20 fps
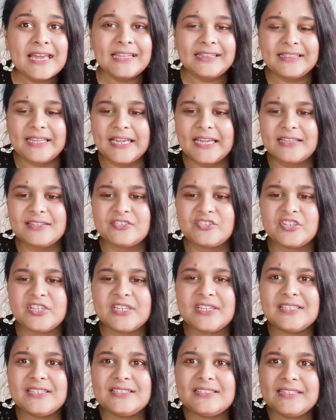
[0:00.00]
Next,
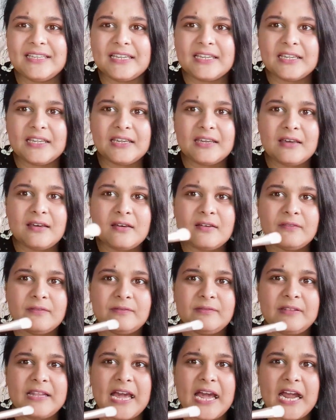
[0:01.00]
she is taking a
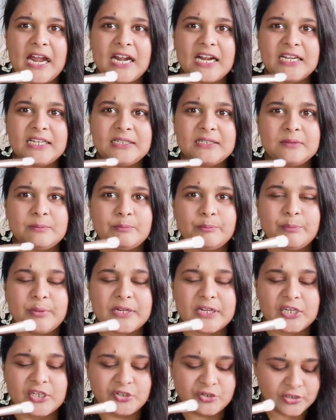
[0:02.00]
flat
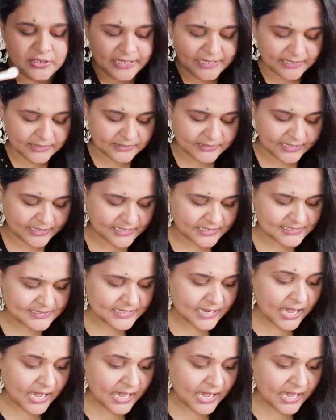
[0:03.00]
brush like this,